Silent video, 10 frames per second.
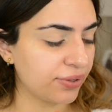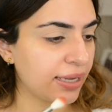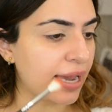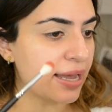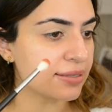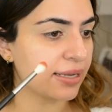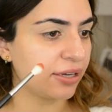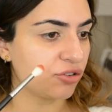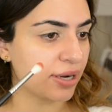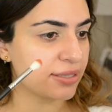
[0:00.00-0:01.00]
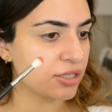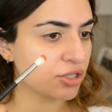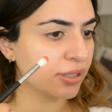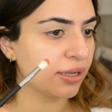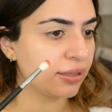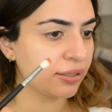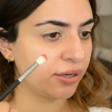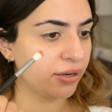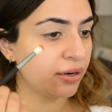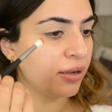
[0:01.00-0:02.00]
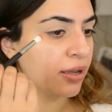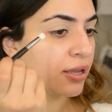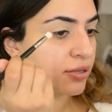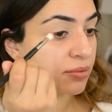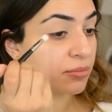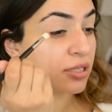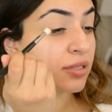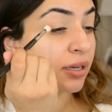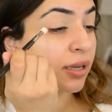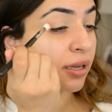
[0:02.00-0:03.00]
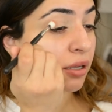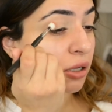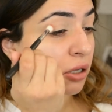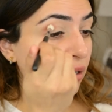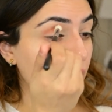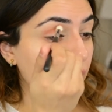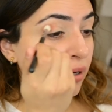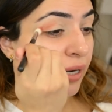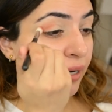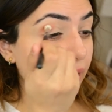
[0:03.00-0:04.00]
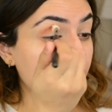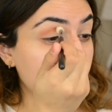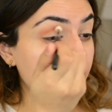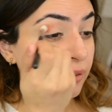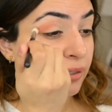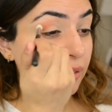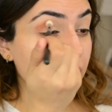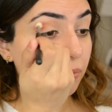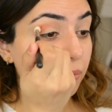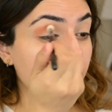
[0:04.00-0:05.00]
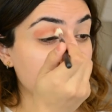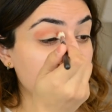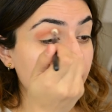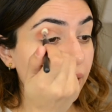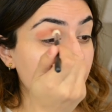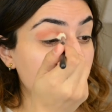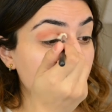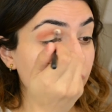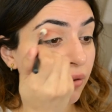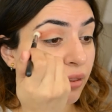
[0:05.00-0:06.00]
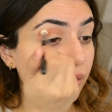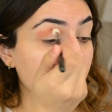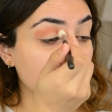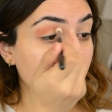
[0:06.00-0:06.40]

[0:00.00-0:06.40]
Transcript: it as a transition color. So I'm just going to go like this, put it into the